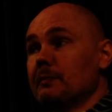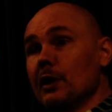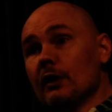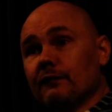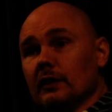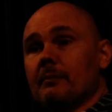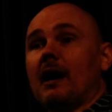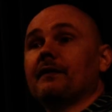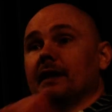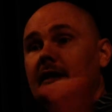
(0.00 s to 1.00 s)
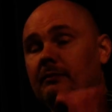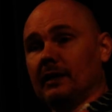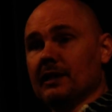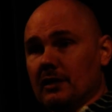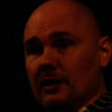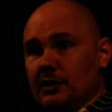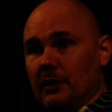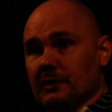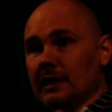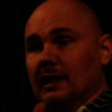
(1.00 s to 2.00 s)
beautiful about the In Plainsong
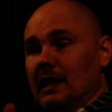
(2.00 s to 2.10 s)
shows